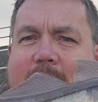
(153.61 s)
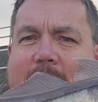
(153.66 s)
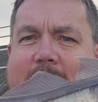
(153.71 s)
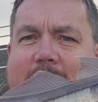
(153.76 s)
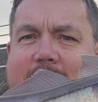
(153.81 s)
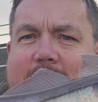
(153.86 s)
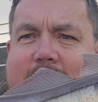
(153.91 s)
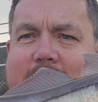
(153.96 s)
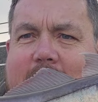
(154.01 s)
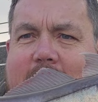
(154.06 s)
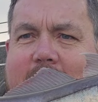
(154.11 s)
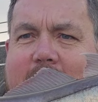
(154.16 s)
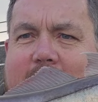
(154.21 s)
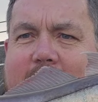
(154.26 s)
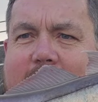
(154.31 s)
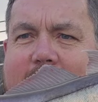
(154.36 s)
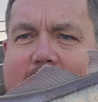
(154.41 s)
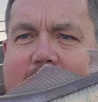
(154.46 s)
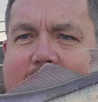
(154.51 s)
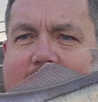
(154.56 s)
These uh,
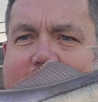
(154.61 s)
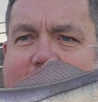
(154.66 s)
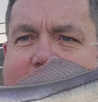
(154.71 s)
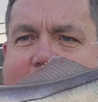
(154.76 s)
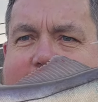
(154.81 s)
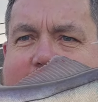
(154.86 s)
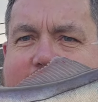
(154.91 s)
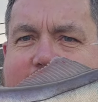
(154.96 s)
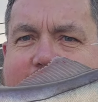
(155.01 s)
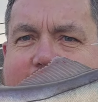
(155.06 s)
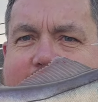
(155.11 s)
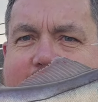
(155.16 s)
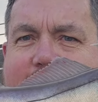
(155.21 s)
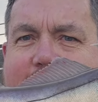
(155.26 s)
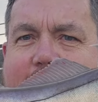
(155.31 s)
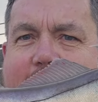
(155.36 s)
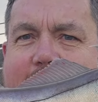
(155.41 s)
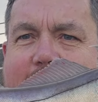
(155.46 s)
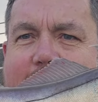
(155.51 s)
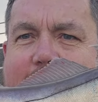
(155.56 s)
these fish,
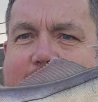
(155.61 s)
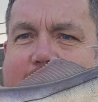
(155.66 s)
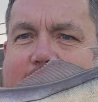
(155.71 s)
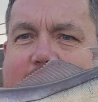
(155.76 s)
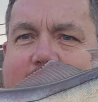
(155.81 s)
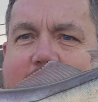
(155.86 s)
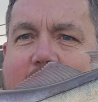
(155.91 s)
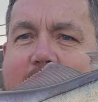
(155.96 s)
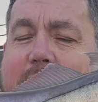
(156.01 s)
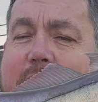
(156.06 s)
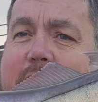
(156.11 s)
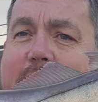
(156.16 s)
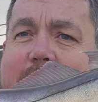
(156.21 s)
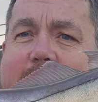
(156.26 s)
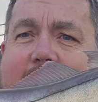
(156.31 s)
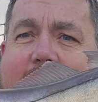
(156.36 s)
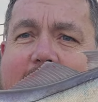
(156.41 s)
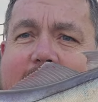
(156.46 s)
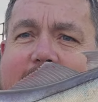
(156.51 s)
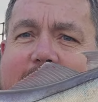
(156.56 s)
fair dues. Third
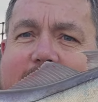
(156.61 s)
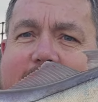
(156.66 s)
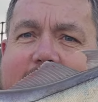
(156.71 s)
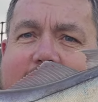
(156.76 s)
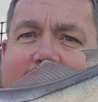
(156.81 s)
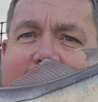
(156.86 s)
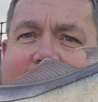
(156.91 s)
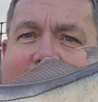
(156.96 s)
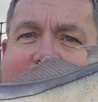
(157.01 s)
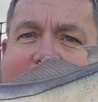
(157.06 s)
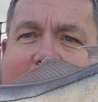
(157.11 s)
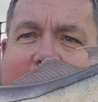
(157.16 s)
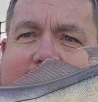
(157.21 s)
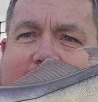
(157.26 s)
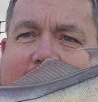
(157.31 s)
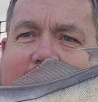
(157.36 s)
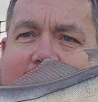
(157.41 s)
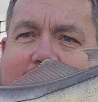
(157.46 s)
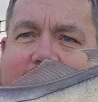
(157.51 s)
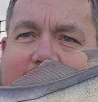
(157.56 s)
cast,
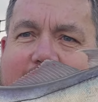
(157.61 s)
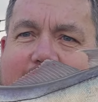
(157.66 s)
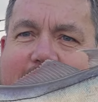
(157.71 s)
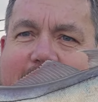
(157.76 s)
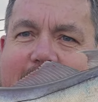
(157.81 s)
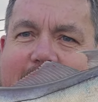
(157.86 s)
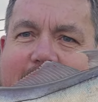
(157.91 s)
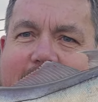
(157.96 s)
second haddock.